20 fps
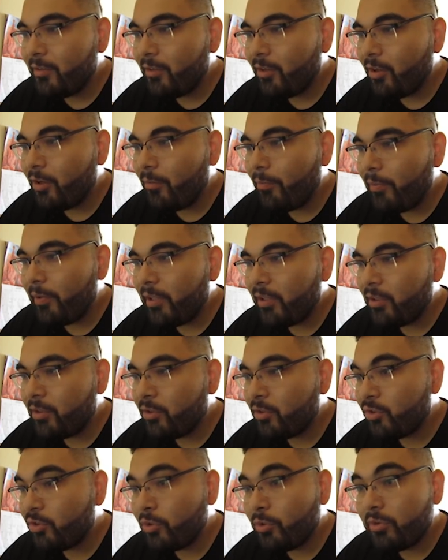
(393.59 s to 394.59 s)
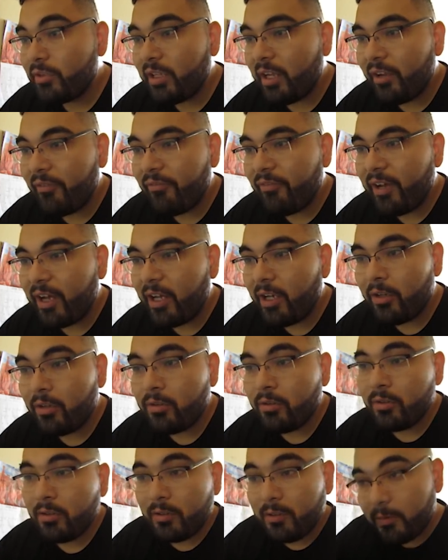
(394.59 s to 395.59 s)
Open true type
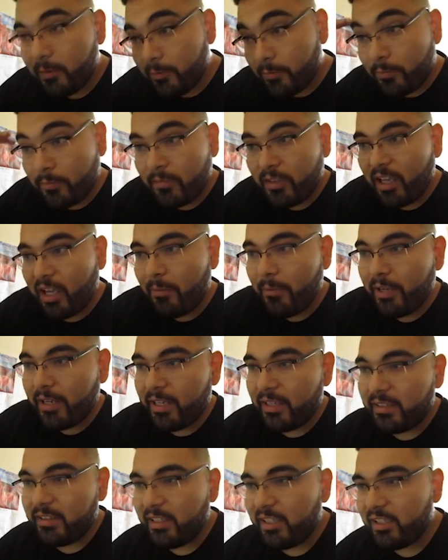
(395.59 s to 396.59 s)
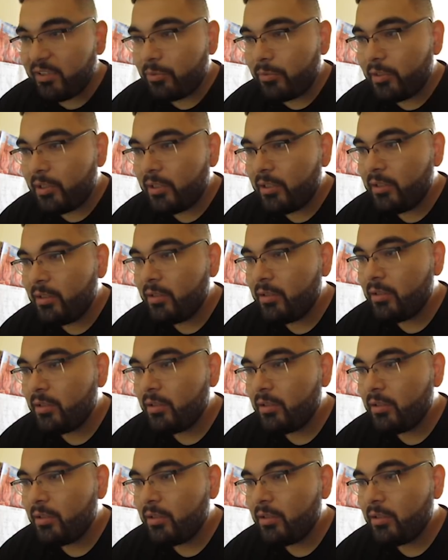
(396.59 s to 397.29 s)
file. I'm going to get this one.